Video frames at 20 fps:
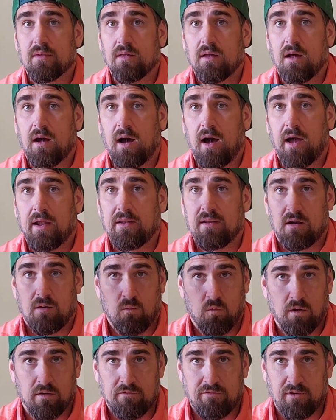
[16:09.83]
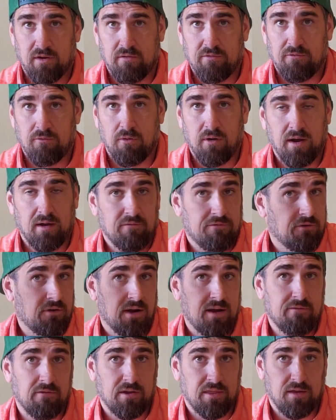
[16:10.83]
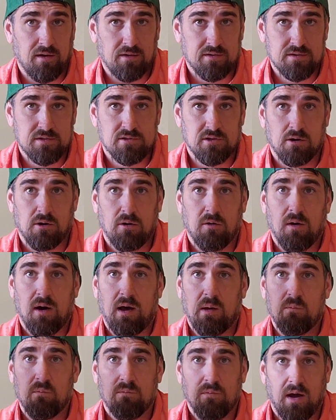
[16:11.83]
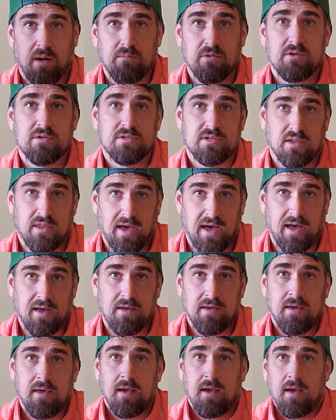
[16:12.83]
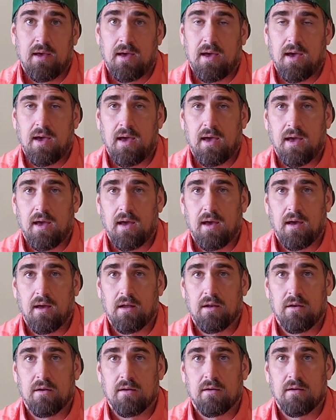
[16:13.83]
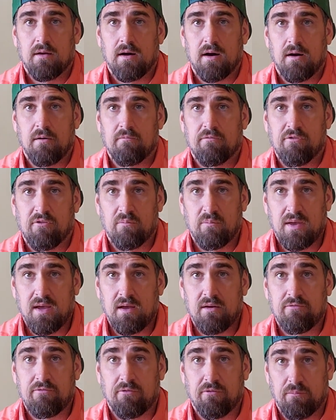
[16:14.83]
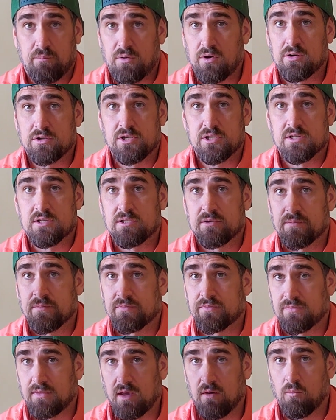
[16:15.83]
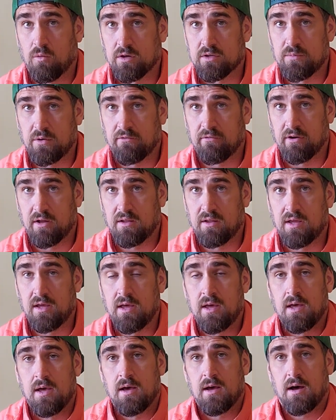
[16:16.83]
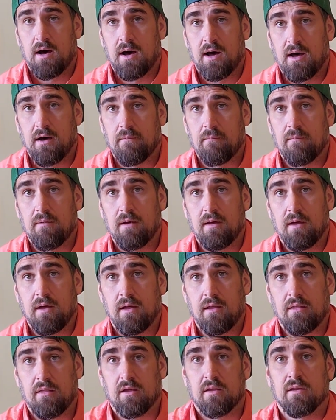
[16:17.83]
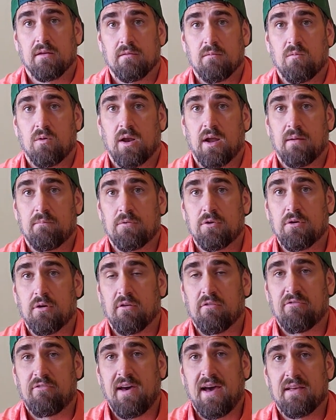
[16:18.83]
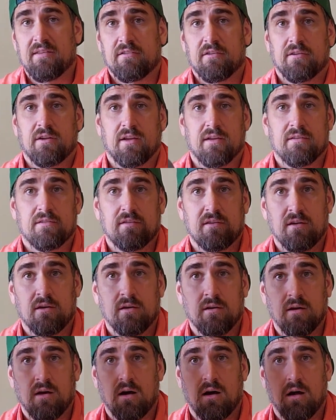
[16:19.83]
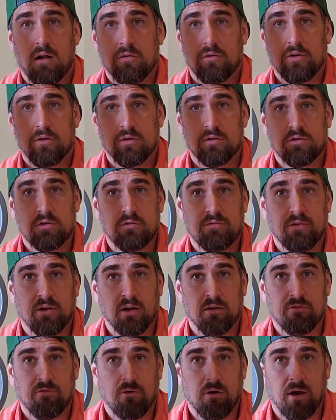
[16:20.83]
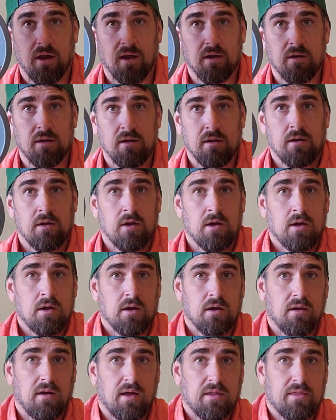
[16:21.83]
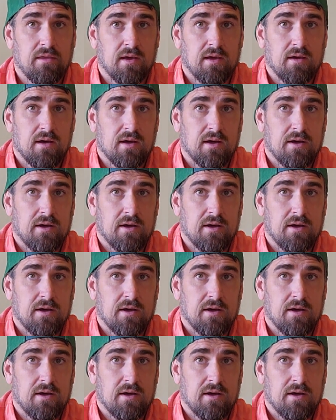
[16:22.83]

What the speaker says: I did a 1-finger forehand for everything. So I'm used to that. And for me, for approaches, it works perfectly. When I'm doing a faster disc, I'll do a 2-finger forehand. And I think